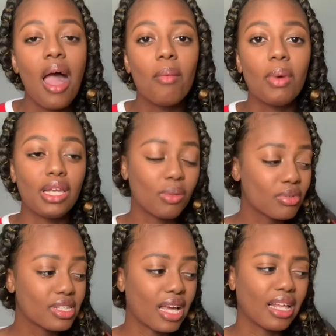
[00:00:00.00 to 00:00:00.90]
My nipples
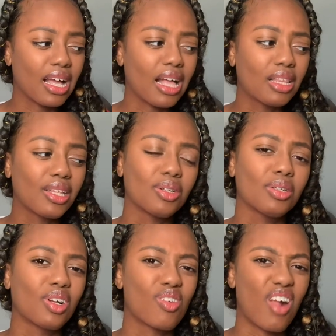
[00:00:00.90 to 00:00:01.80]
kind of got a little
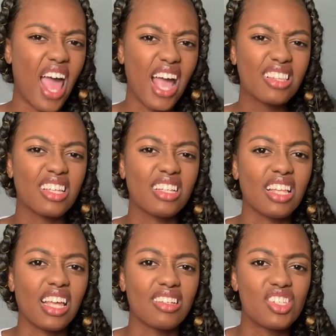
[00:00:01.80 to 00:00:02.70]
cracked and
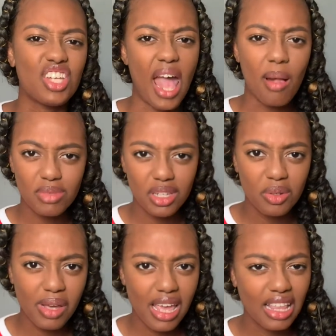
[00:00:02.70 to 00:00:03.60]
like chapped in a
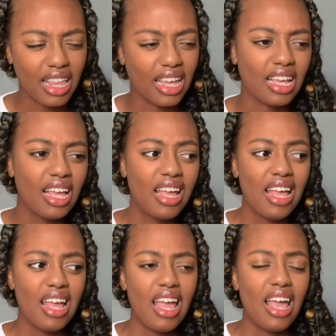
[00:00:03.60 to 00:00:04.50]
way, like
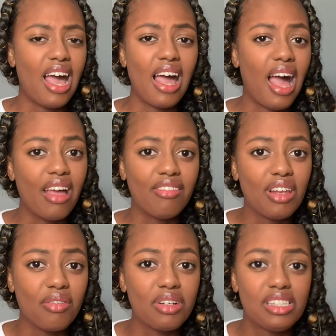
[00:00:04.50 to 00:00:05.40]
I've
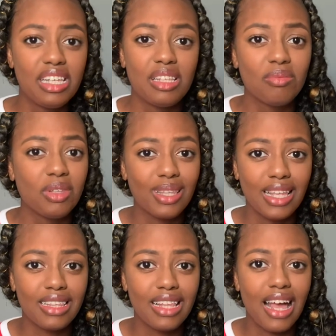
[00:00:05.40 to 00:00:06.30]
never seen them look
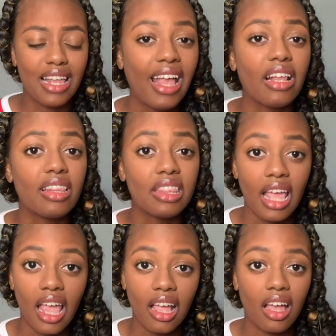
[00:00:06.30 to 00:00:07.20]
like that, and
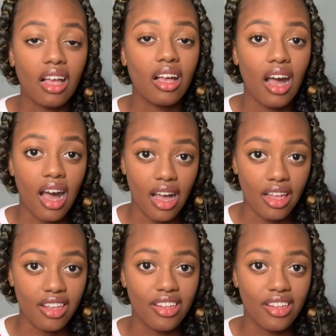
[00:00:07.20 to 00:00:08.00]
thank God